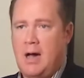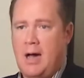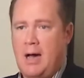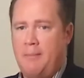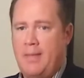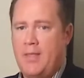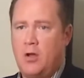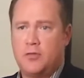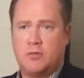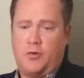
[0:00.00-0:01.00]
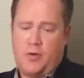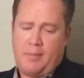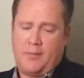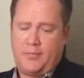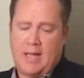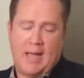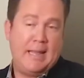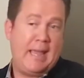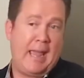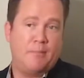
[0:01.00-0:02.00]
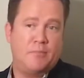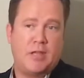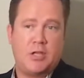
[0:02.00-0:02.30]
And then also learn about the kind of games